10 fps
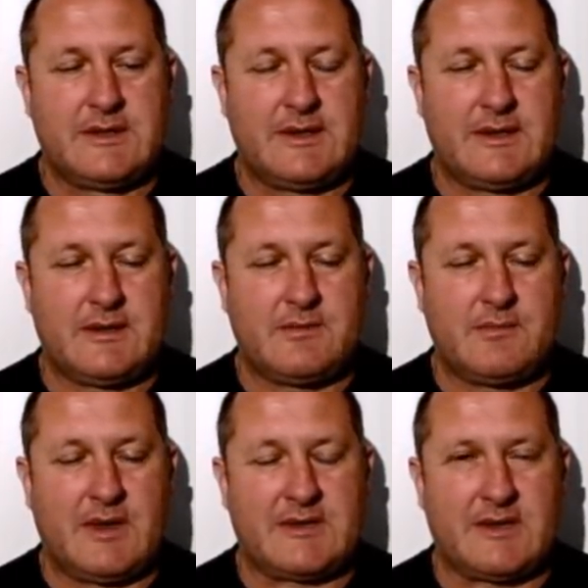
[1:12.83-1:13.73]

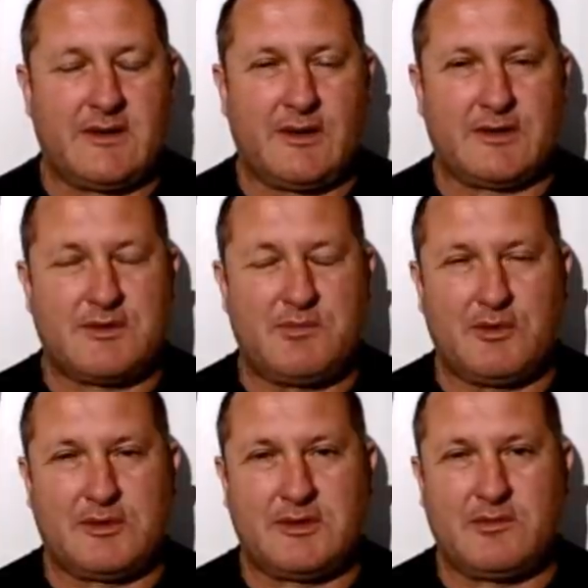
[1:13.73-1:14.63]
As I last
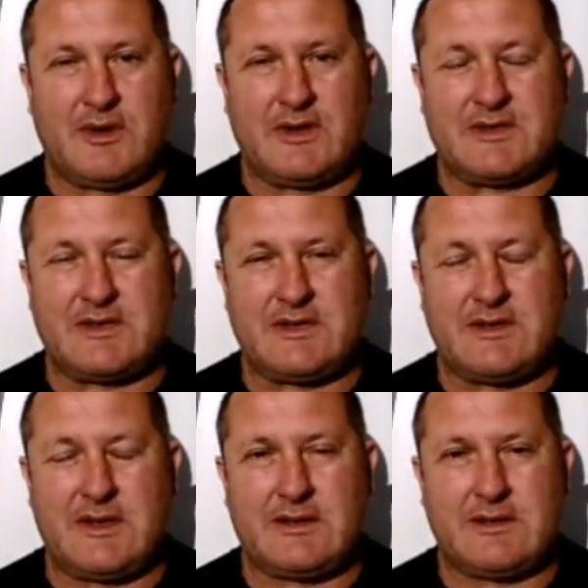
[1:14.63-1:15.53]
reported when I said
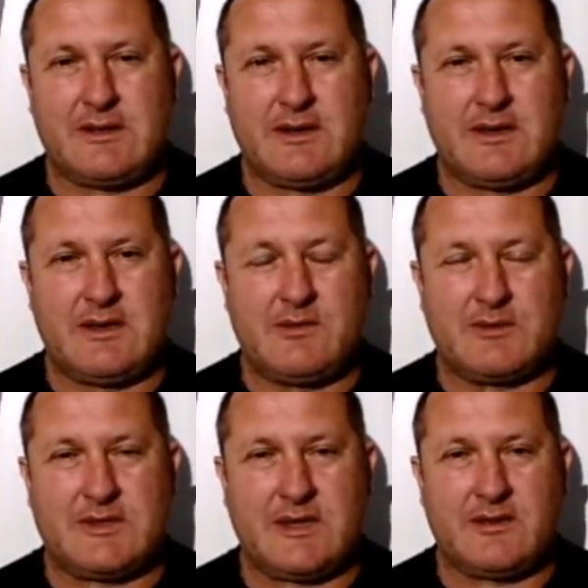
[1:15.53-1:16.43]
that he
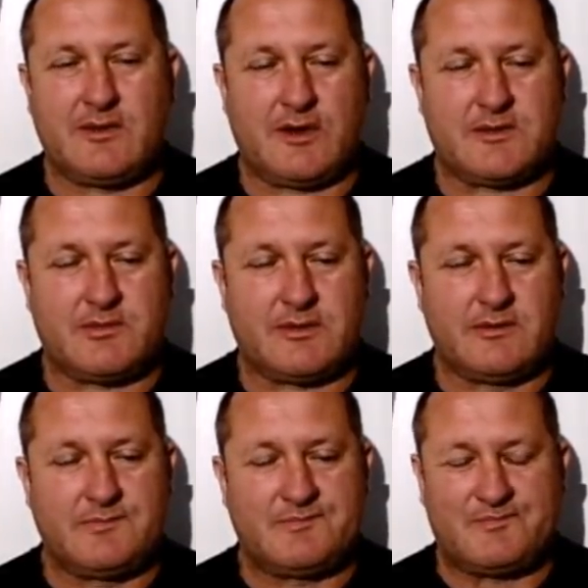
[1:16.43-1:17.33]
was taken to hospital.